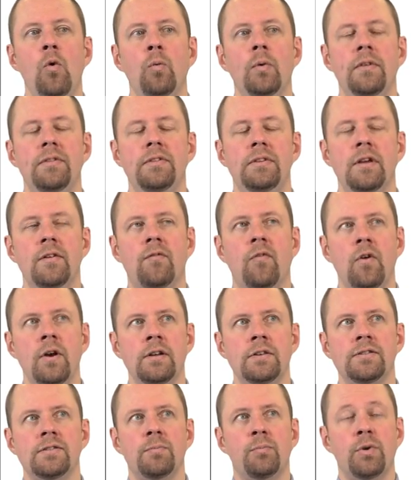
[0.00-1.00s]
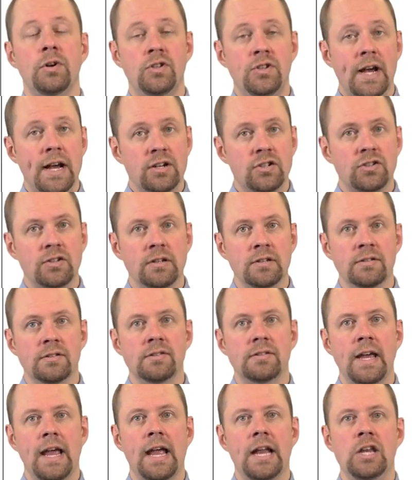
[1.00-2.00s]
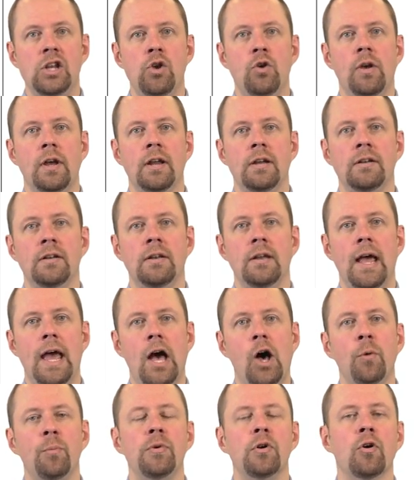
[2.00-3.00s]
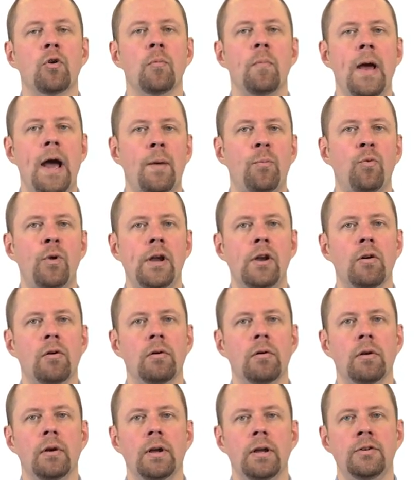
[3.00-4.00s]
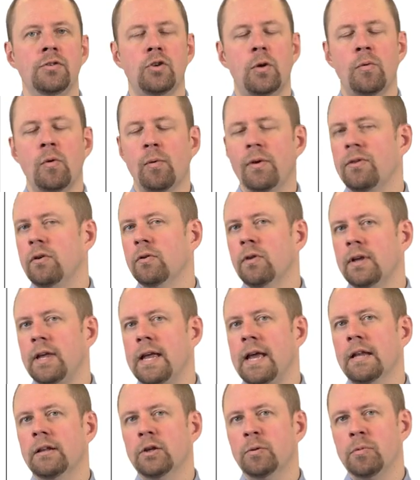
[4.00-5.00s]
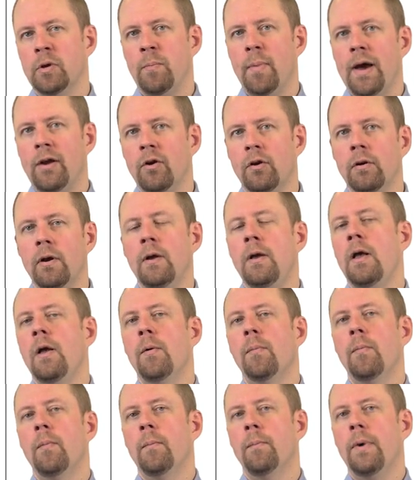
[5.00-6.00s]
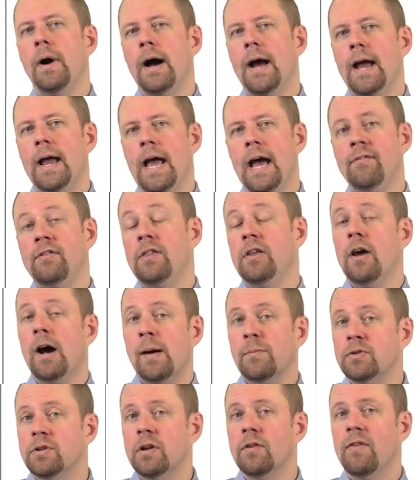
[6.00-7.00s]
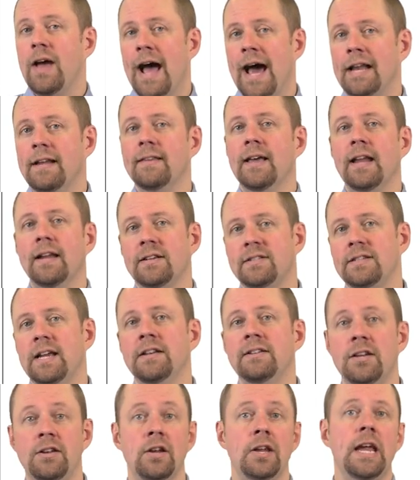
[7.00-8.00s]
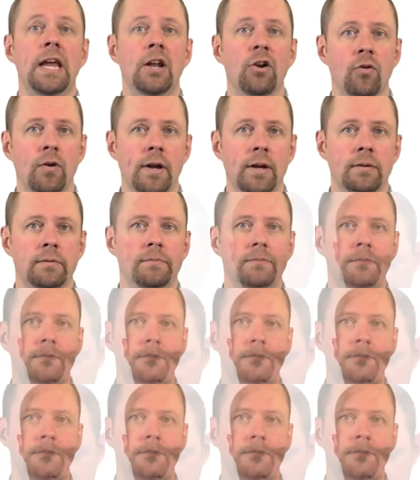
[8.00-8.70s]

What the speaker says: with different projections, and you can help your map reader interpret what they're looking at a little bit better by having the option of adding that extent indicator in.